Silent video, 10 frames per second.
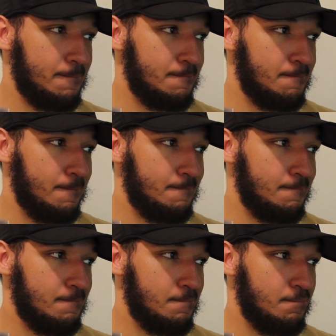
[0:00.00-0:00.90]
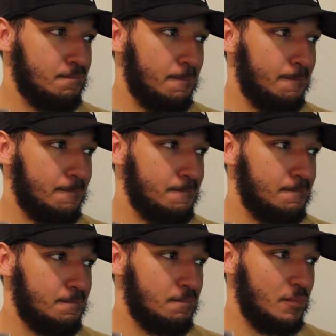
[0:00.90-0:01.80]
The space here for Suarez.
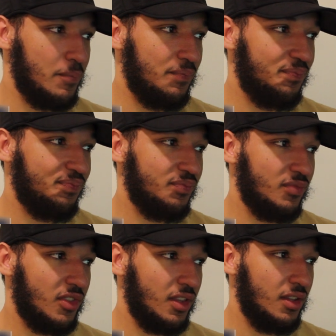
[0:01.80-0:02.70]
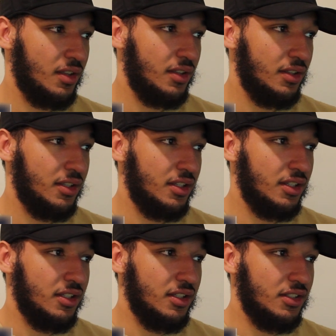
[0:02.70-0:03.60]
Messi.
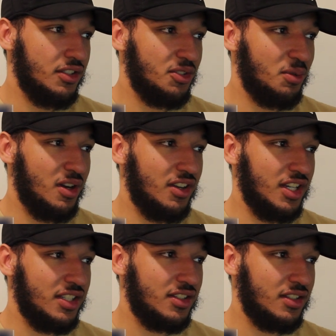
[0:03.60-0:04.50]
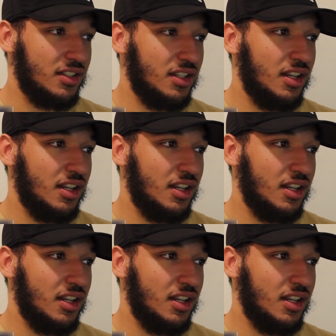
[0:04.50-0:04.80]
To Suarez. Suarez.